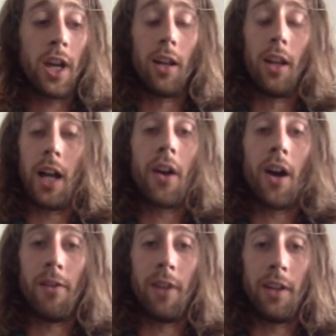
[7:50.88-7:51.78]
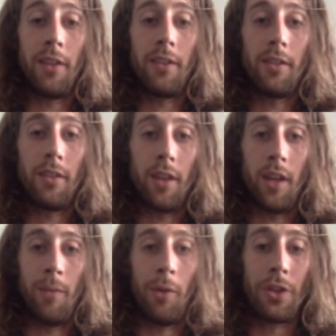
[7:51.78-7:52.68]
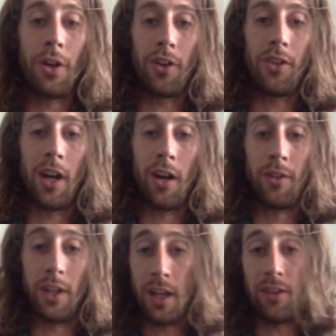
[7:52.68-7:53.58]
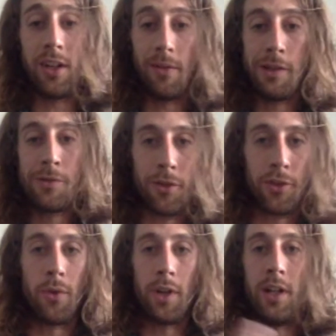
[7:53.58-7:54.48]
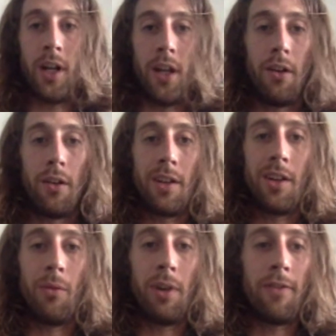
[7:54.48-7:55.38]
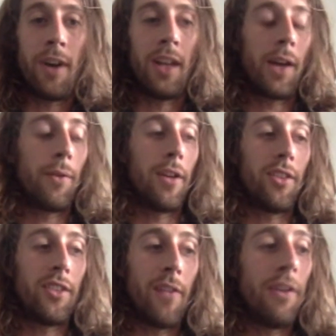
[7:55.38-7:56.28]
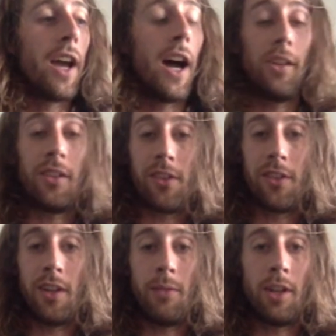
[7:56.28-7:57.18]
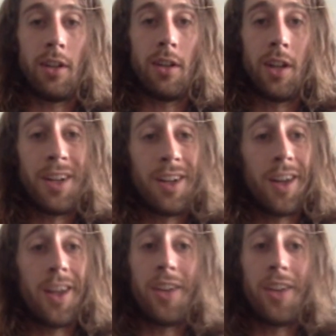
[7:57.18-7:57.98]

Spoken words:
a lot of confidence, both in ourselves and as individuals and one another. You know, we felt like there were seven guys on our team that against